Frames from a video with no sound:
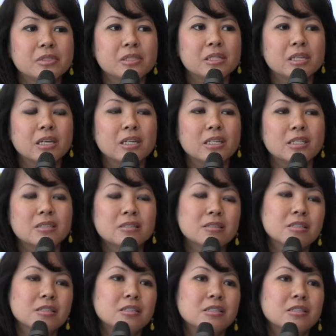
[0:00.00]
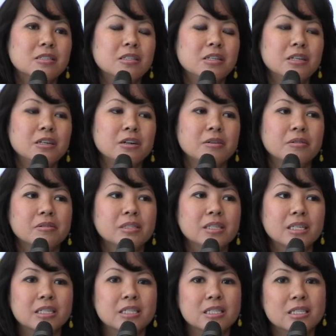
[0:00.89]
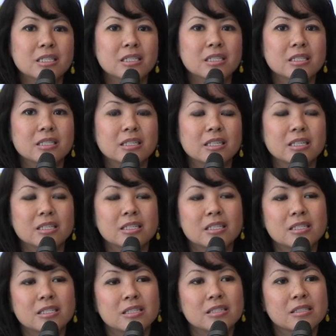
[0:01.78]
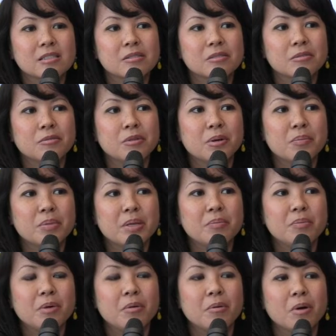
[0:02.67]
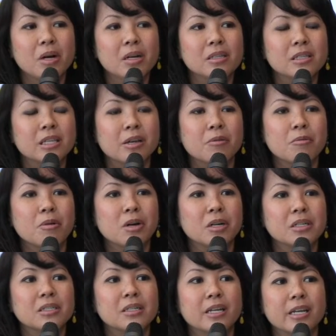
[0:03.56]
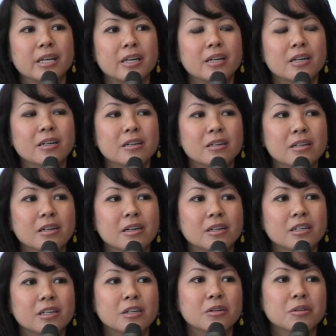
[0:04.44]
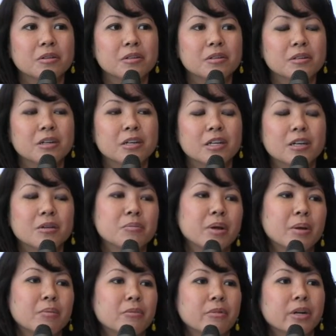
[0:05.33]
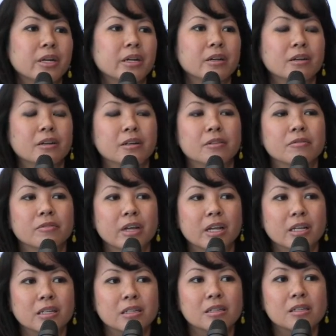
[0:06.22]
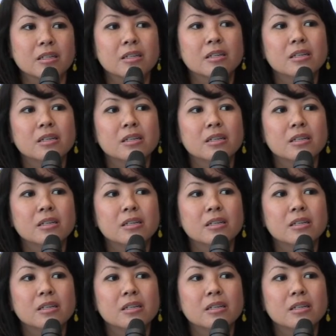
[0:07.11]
'Cause, that's what people want. They want like a good memory, a good event.